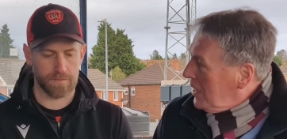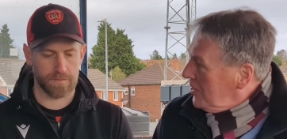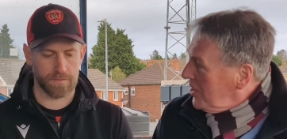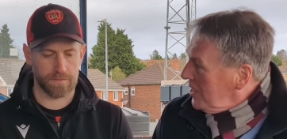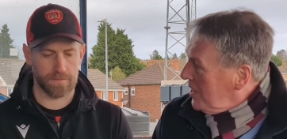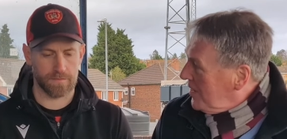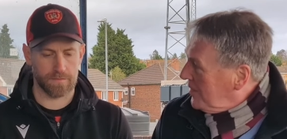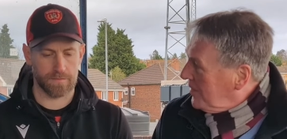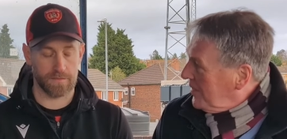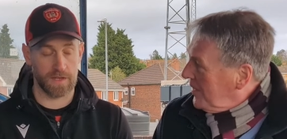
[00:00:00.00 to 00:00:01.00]
Speaker 1: you angry?
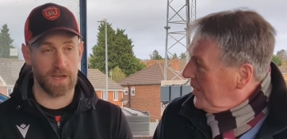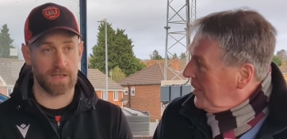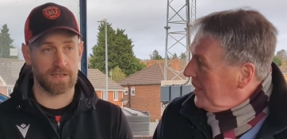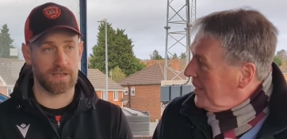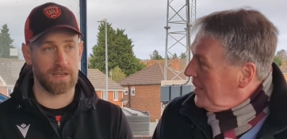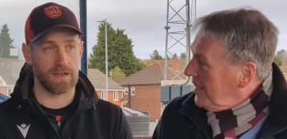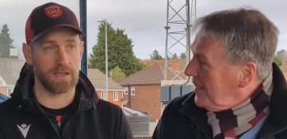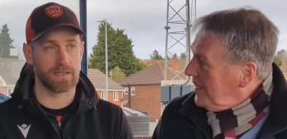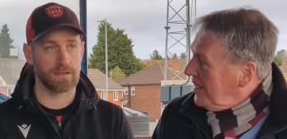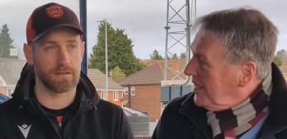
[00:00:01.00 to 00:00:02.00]
Speaker 2: Yeah, to say the
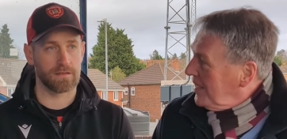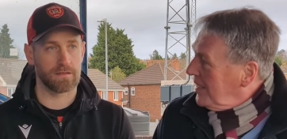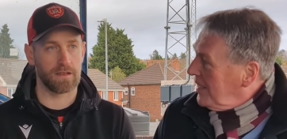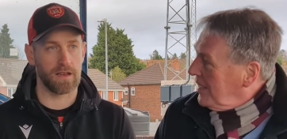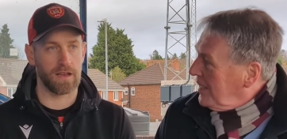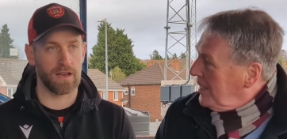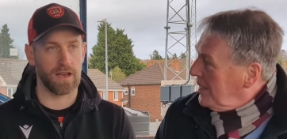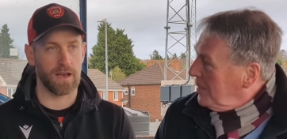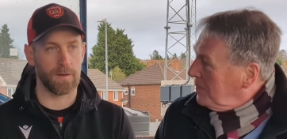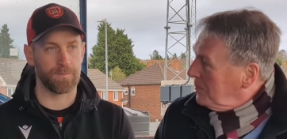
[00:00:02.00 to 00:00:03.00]
least.
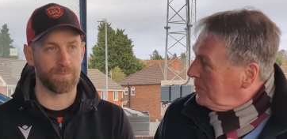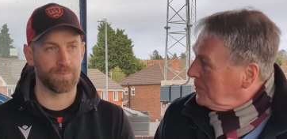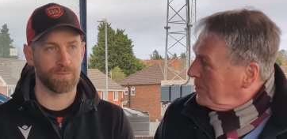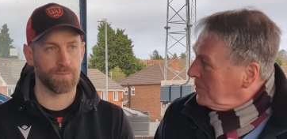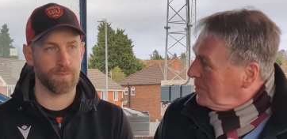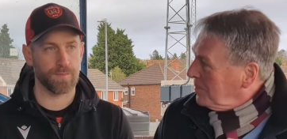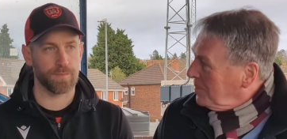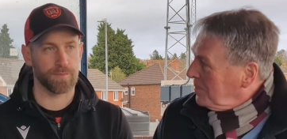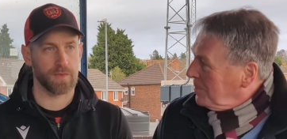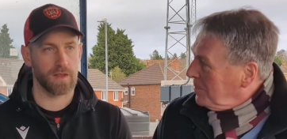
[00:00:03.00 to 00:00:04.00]
Um,
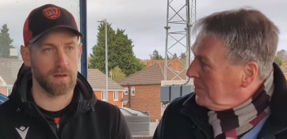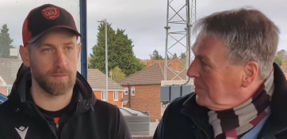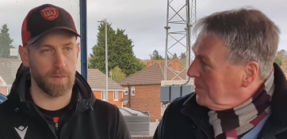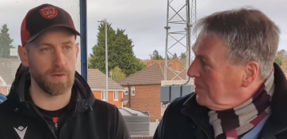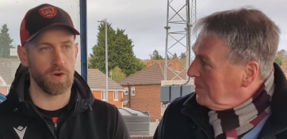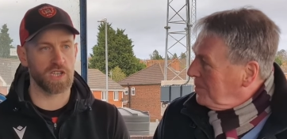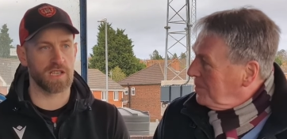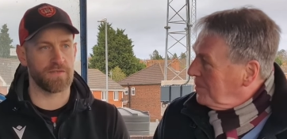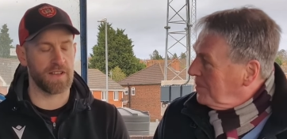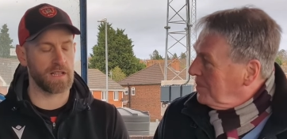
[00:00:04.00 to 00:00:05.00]
probably the
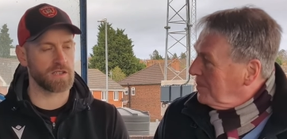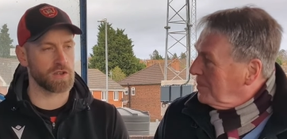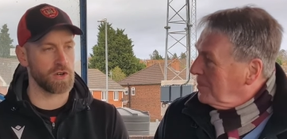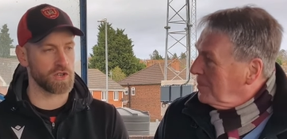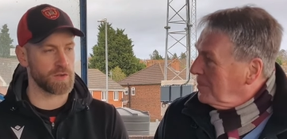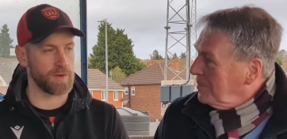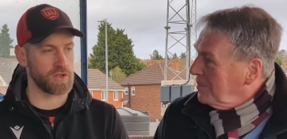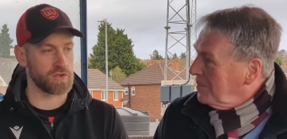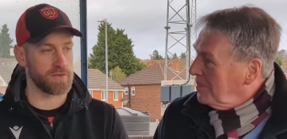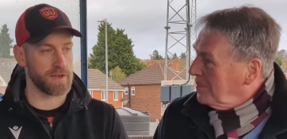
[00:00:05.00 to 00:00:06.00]
worst I've felt as a coach, to be
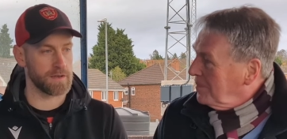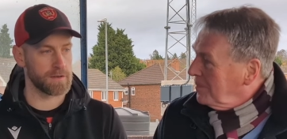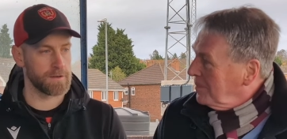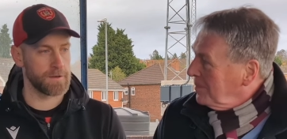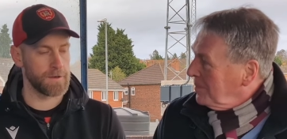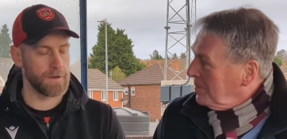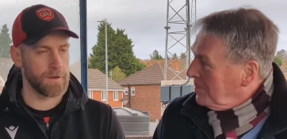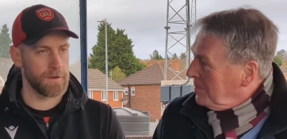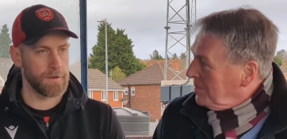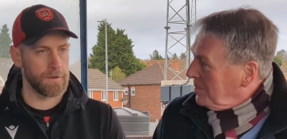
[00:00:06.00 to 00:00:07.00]
honest with you.
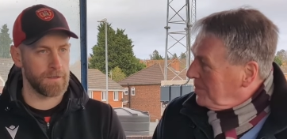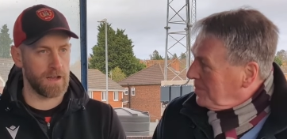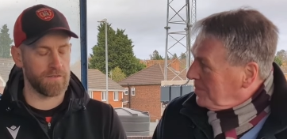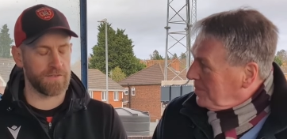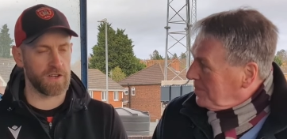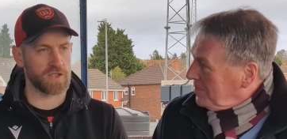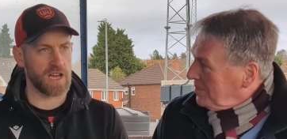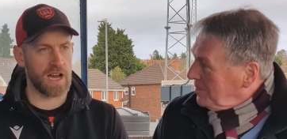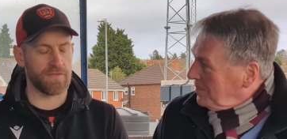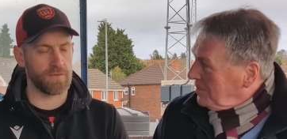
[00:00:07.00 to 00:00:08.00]
That
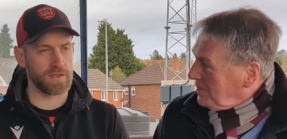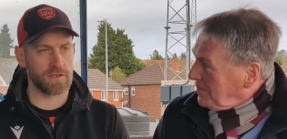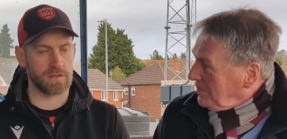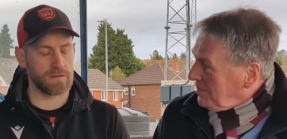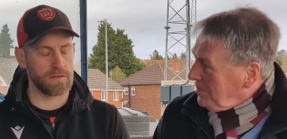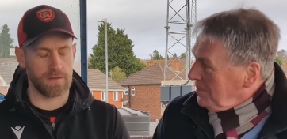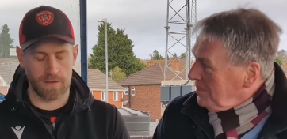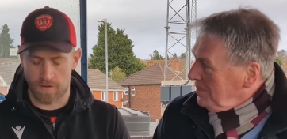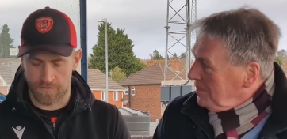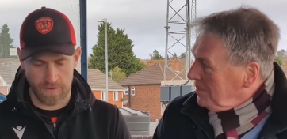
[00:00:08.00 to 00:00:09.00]
first half is
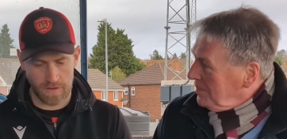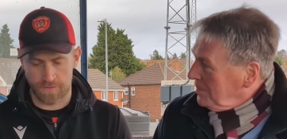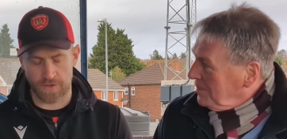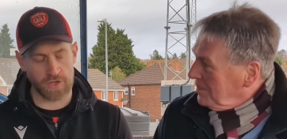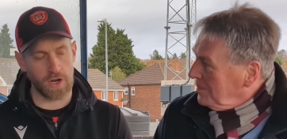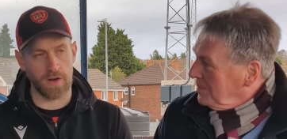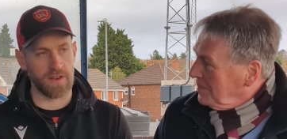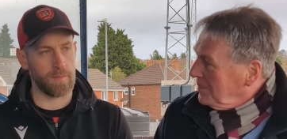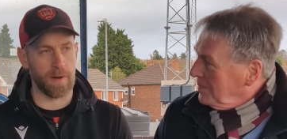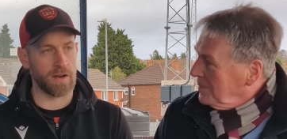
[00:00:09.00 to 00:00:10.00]
nothing, nothing short
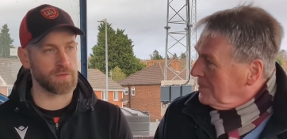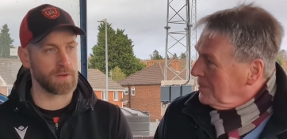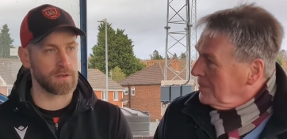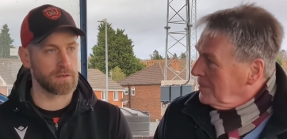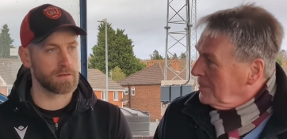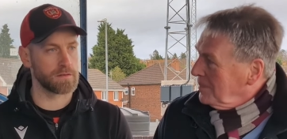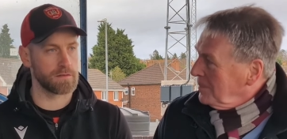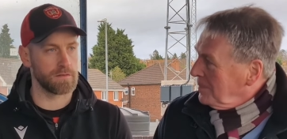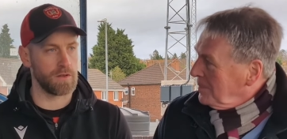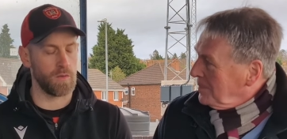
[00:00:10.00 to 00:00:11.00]
of an embarrassment.
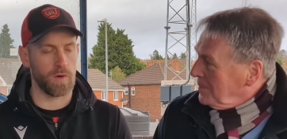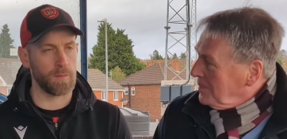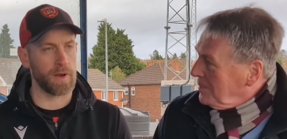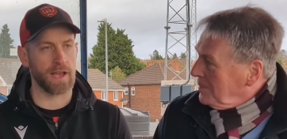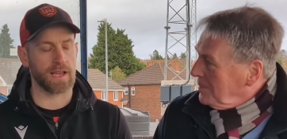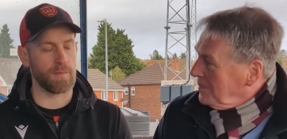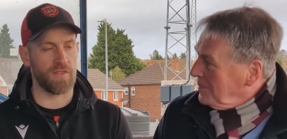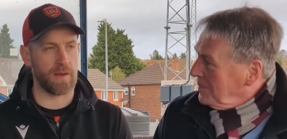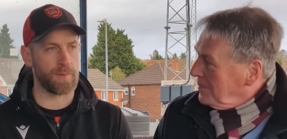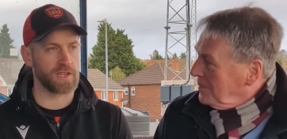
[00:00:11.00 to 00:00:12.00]
Not one player came
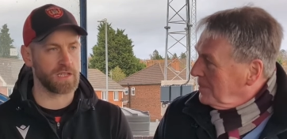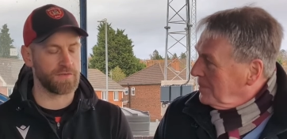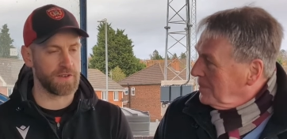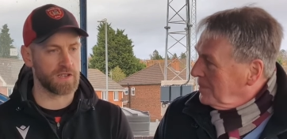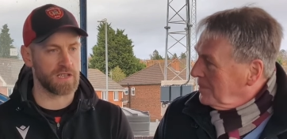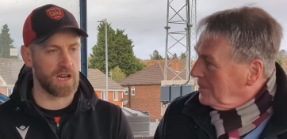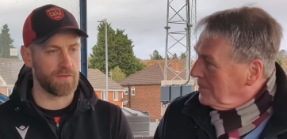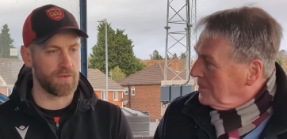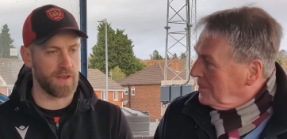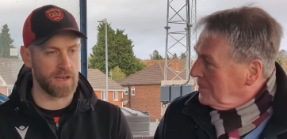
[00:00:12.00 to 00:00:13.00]
off that pitch in the first
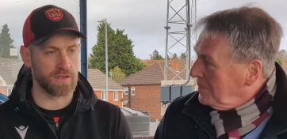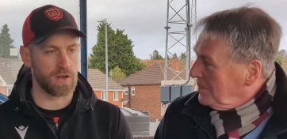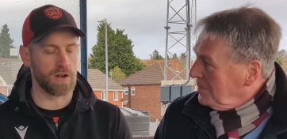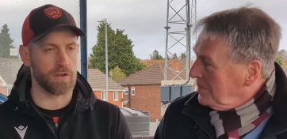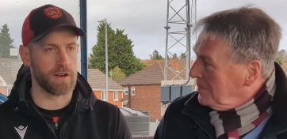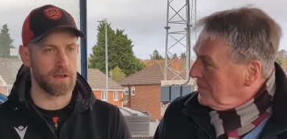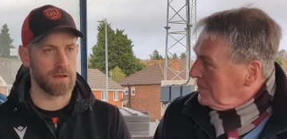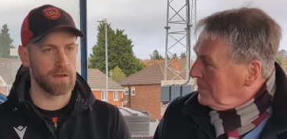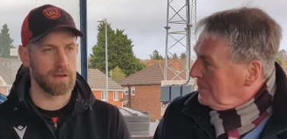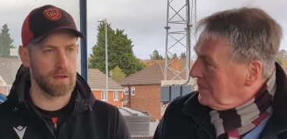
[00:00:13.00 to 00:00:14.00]
half with any sort of credit.
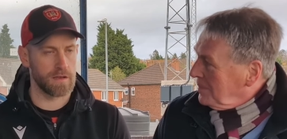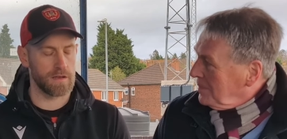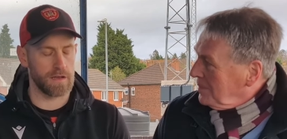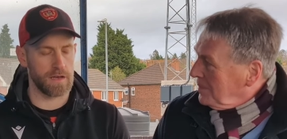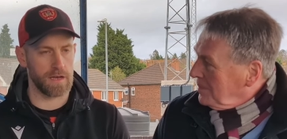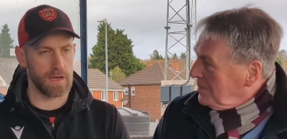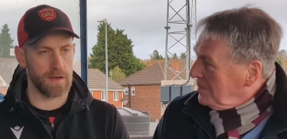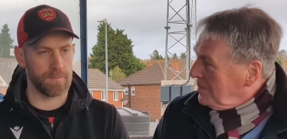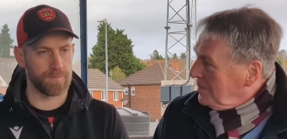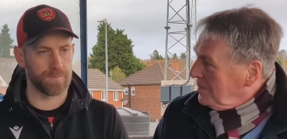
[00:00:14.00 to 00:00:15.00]

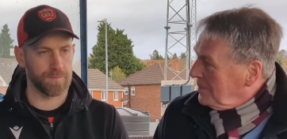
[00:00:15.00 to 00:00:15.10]
Um,